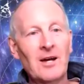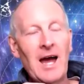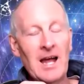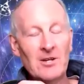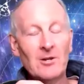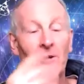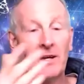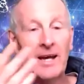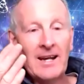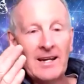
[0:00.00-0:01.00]
And you
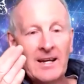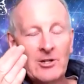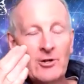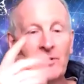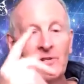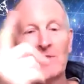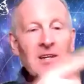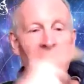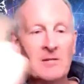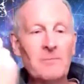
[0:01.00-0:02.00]
look at it and you can
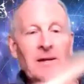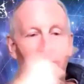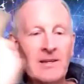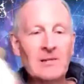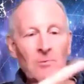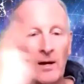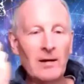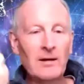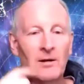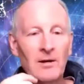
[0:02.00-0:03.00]
see it spinning this
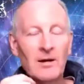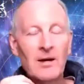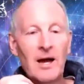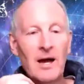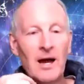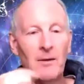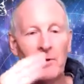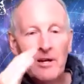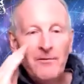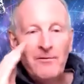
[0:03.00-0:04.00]
way.
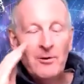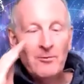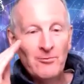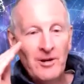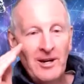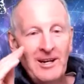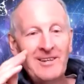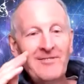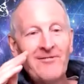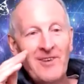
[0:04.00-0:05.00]
But if you really
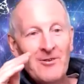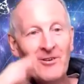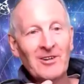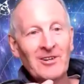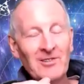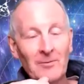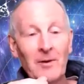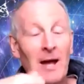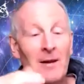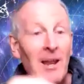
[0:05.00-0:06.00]
focus
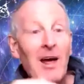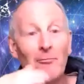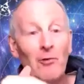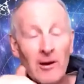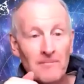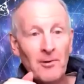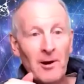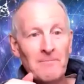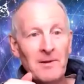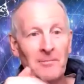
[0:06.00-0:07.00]
and let right
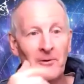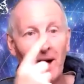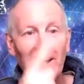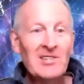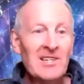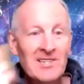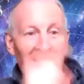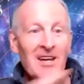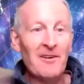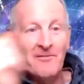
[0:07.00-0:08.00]
brain people actually
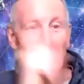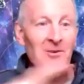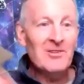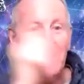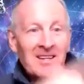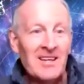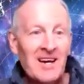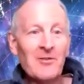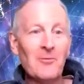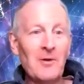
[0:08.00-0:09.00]
see it focusing the
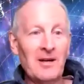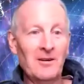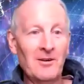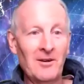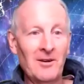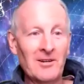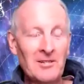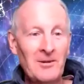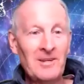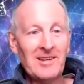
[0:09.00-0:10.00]
other way,
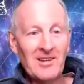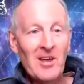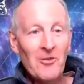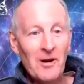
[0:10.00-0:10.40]
spinning the other